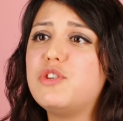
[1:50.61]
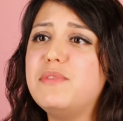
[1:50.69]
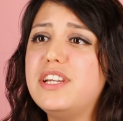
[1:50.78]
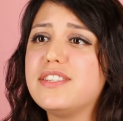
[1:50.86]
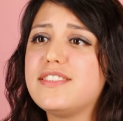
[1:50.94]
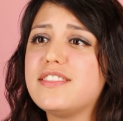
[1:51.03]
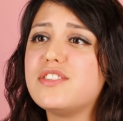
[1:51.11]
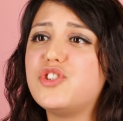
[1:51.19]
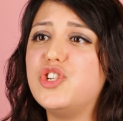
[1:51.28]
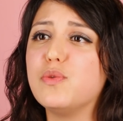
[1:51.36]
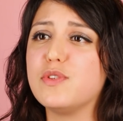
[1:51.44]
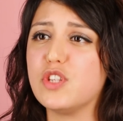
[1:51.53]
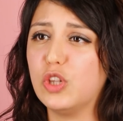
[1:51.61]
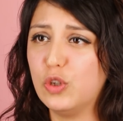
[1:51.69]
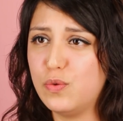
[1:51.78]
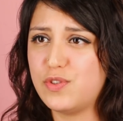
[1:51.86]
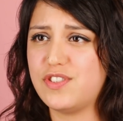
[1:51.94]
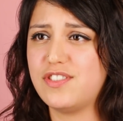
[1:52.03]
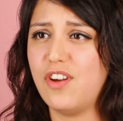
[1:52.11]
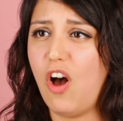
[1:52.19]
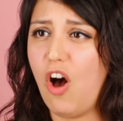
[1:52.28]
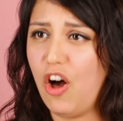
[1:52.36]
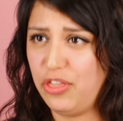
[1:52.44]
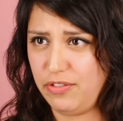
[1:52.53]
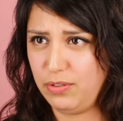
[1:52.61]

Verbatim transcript: which means she was loose on the